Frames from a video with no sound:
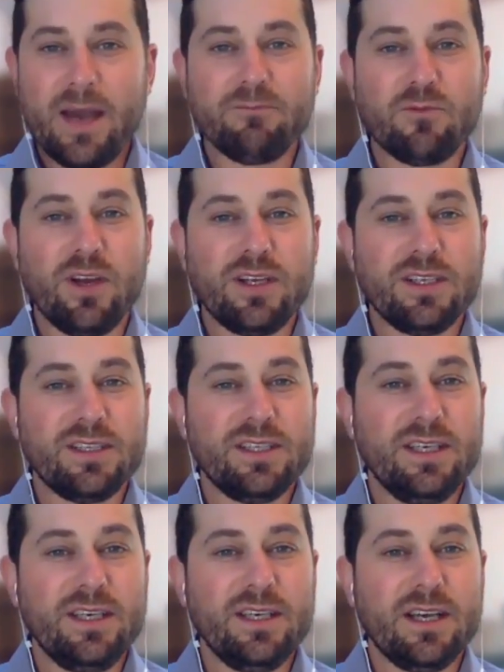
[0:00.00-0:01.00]
Great to
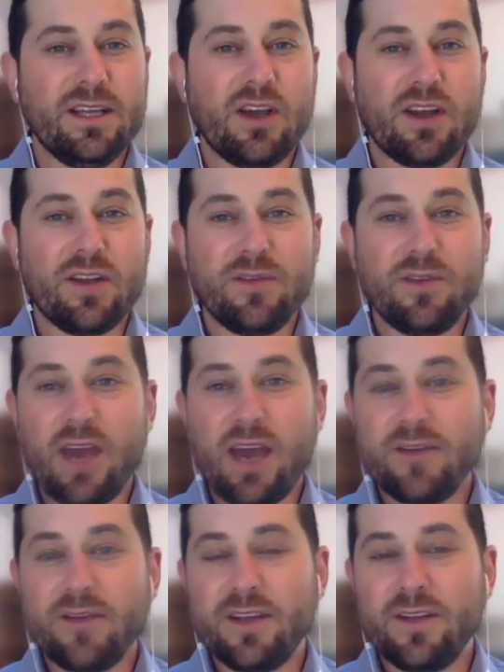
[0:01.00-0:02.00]
see a lot of you
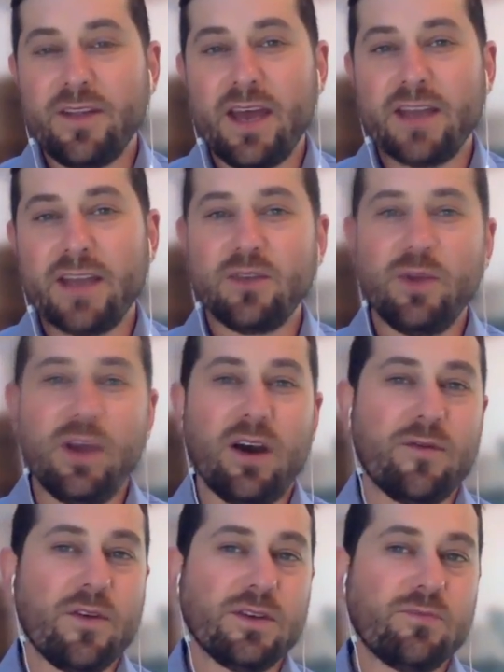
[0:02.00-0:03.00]
have done that. So we
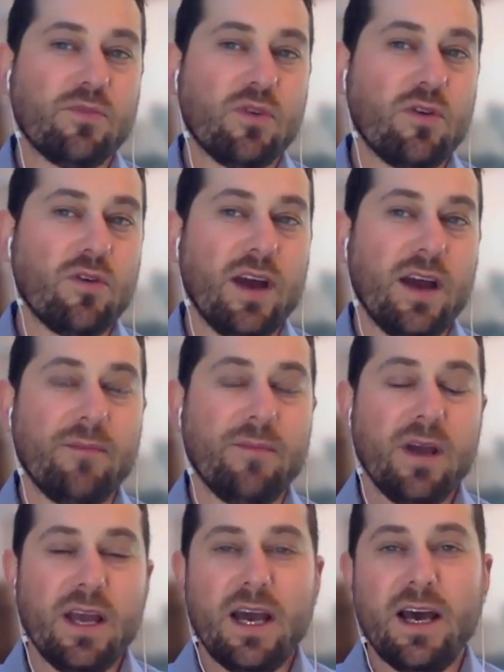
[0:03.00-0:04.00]
offer this program
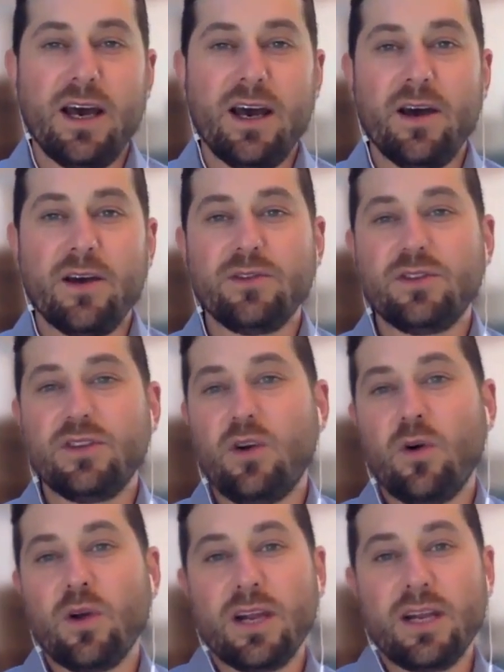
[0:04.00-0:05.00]
to
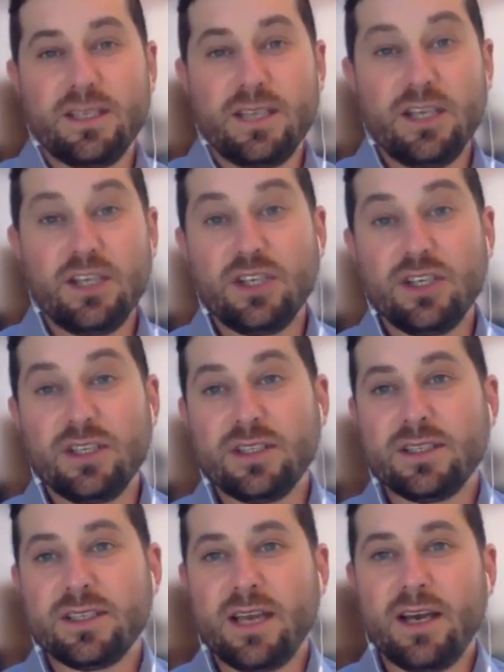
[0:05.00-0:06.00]

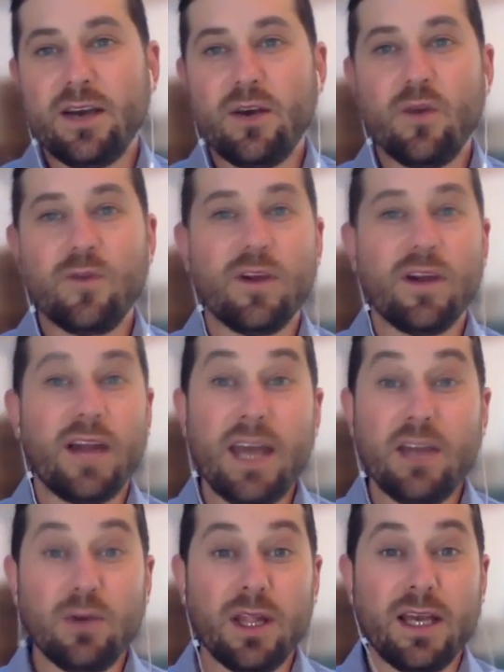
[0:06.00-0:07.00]
organizations over an
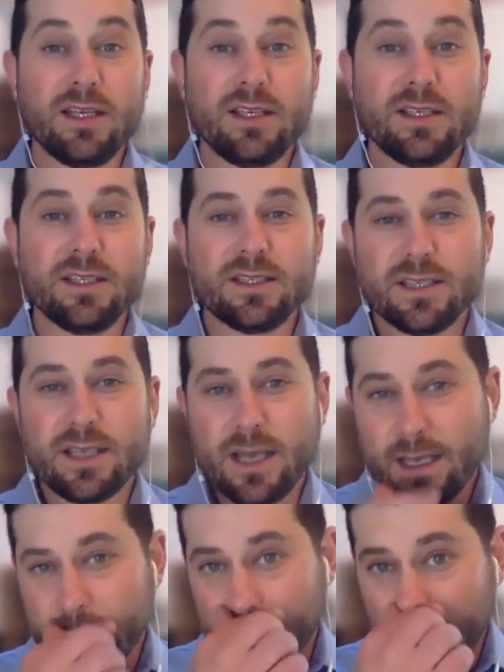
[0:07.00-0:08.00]
annual license.
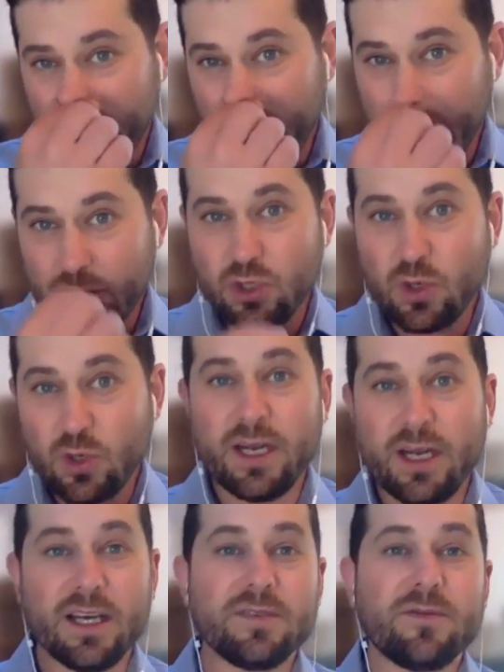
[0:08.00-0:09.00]
And so if you're joining
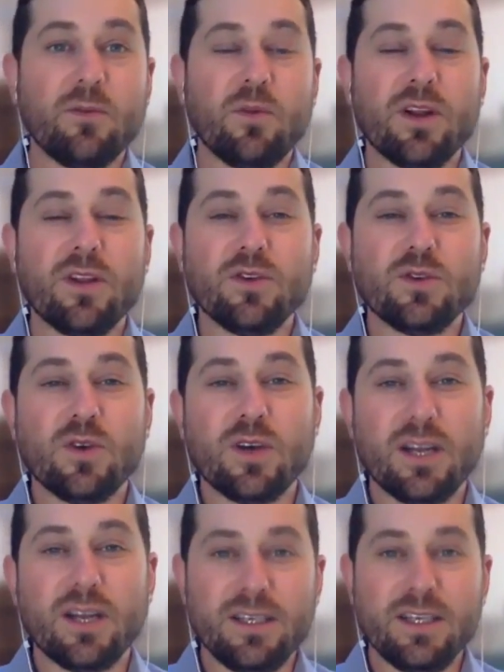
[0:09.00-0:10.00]
us from one of those
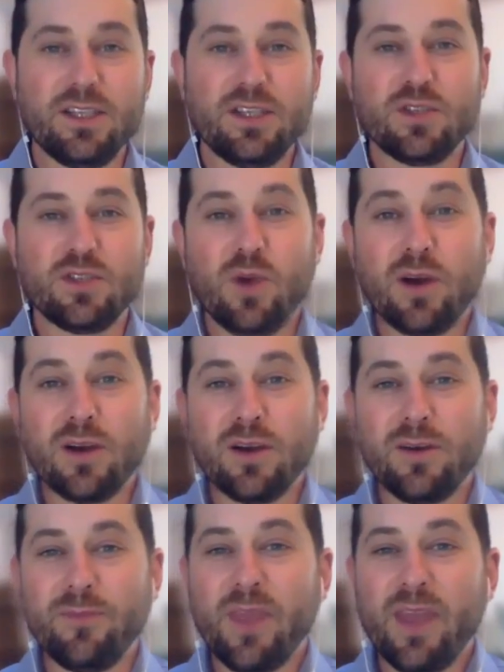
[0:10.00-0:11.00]
organizations,
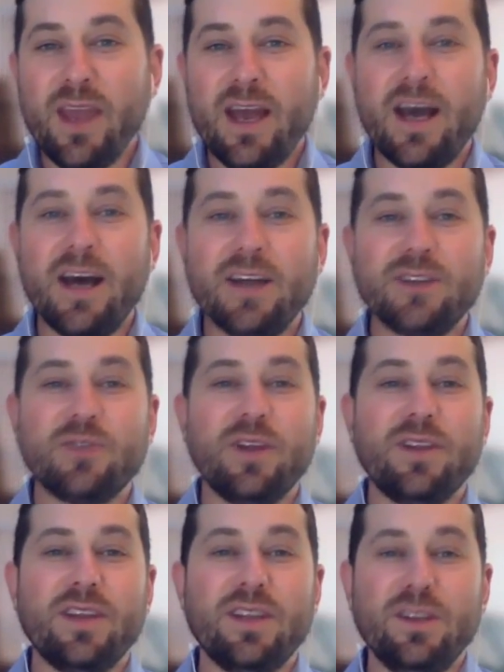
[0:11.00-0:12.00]
welcome. It's great
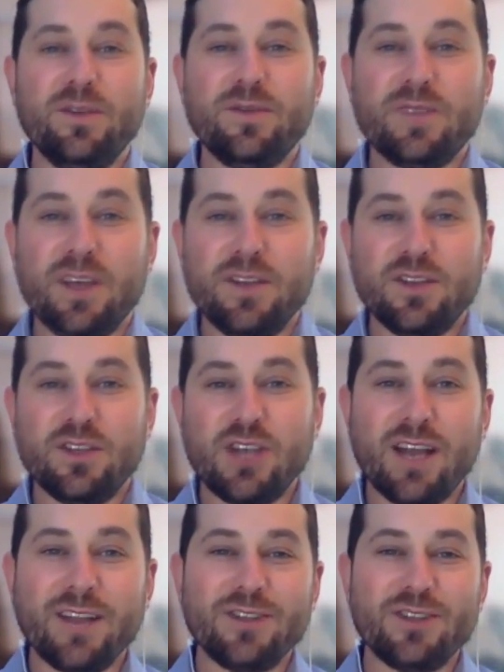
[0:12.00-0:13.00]
that you've done the
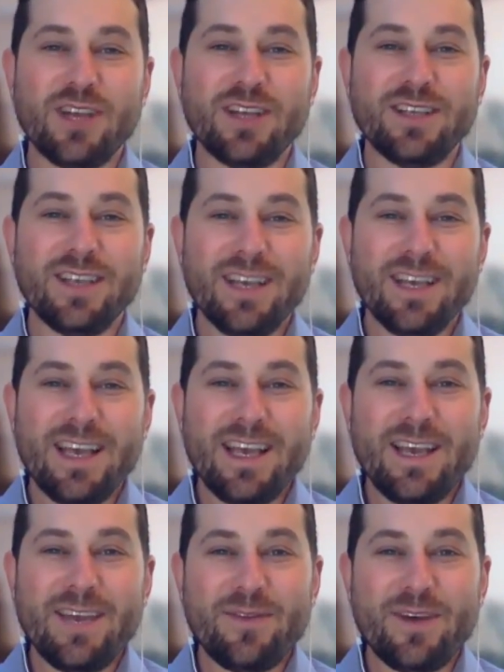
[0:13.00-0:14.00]
challenge. And
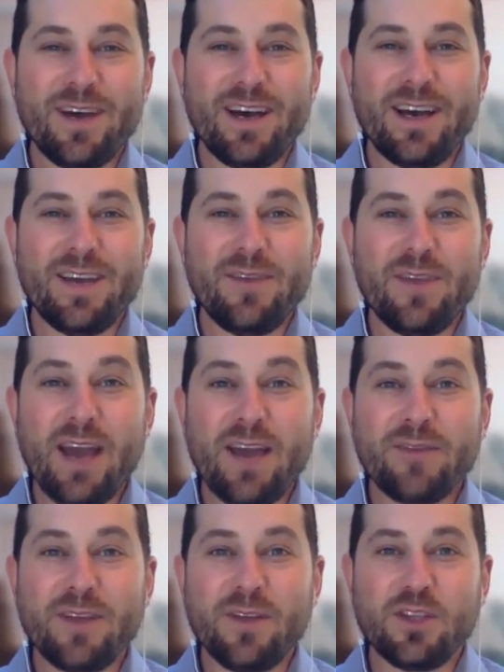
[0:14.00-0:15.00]
if you have done the